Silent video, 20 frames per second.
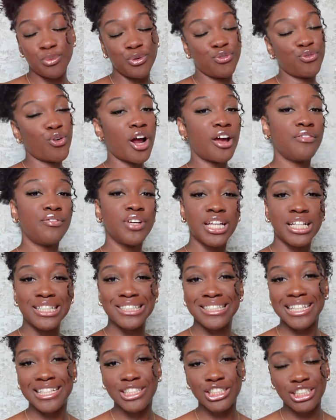before I even get
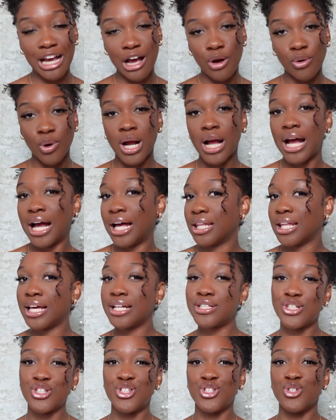into the shower, I like
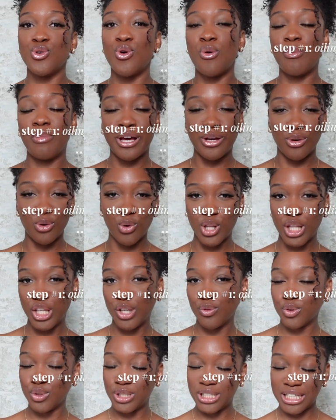to do my oiling
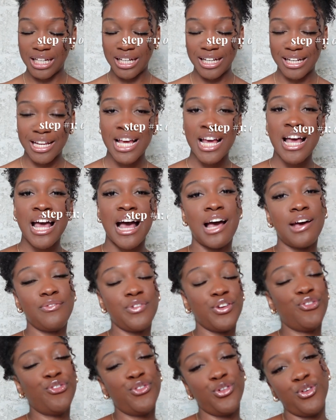routine. I have a
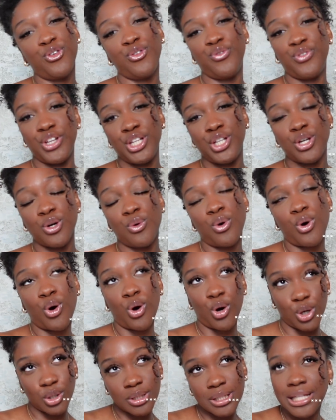full video
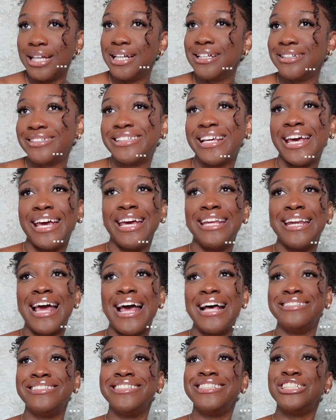on this, and
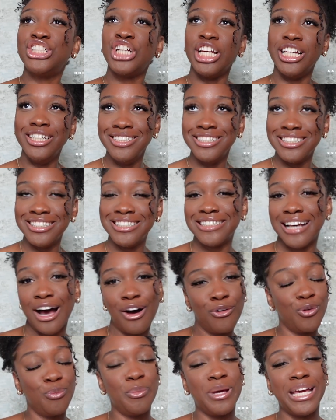as it changes, I
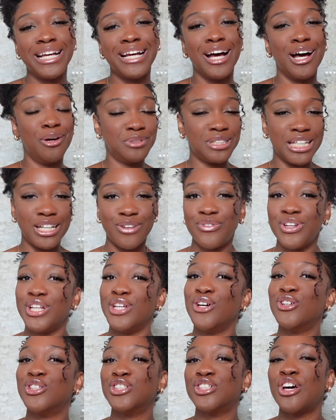will make updated
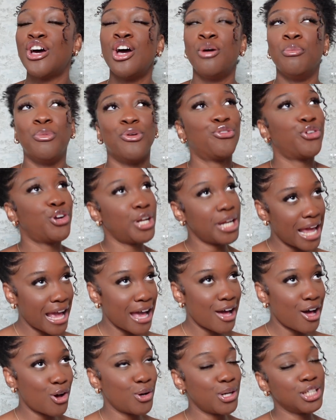videos, but for
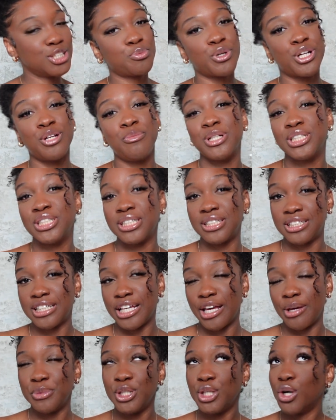now, it's pretty much the
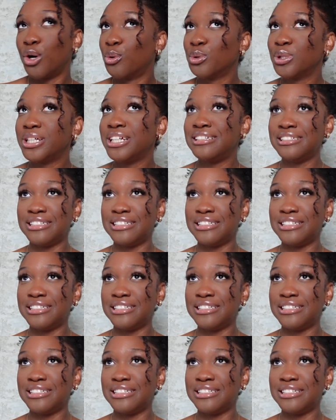same. The only